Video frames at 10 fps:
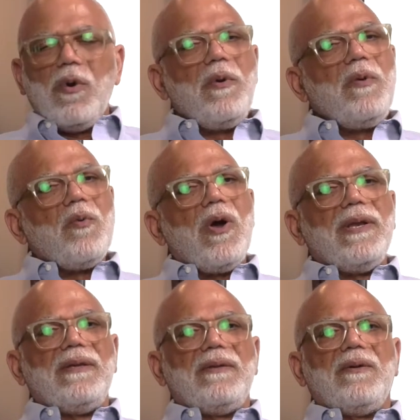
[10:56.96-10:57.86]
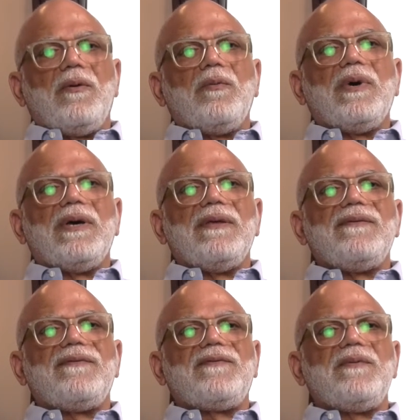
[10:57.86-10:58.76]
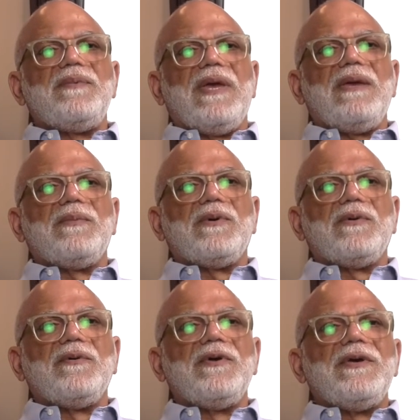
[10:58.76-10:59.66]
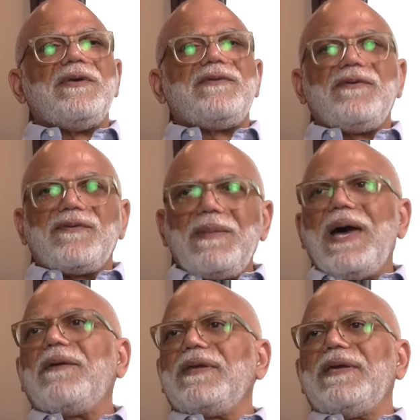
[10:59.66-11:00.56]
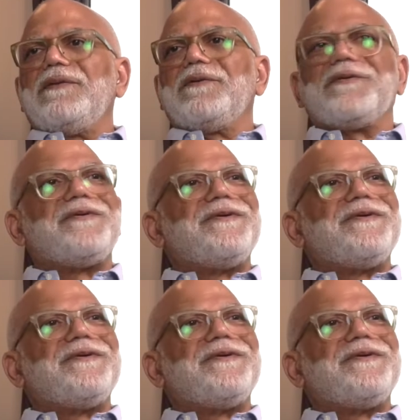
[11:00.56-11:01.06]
what we wanted was to be able to smile together